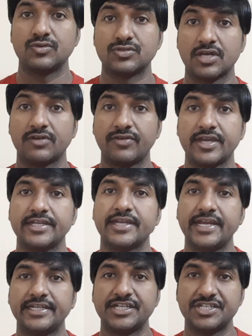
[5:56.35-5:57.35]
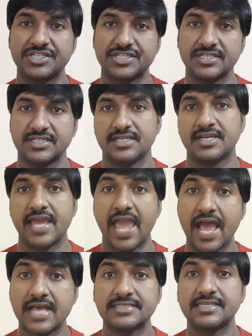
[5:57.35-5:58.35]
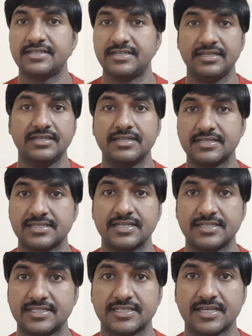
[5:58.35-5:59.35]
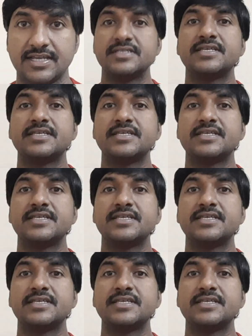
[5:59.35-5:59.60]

to survive in IT industry as a data scientist, guys.